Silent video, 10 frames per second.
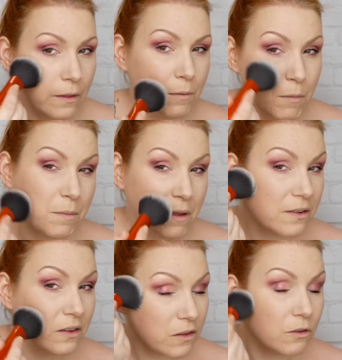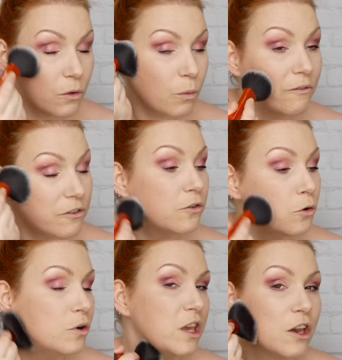then maybe this isn't the one
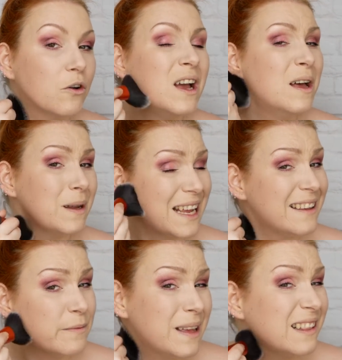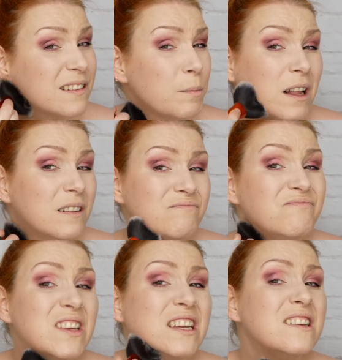for you, but it is buildable.
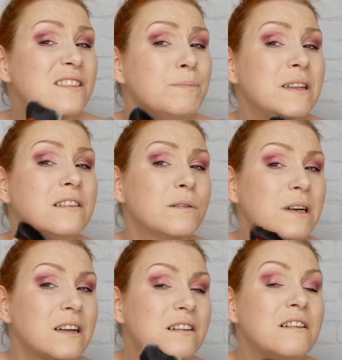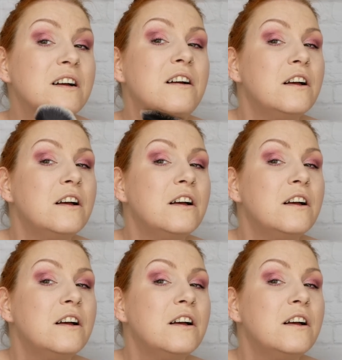It is buildable.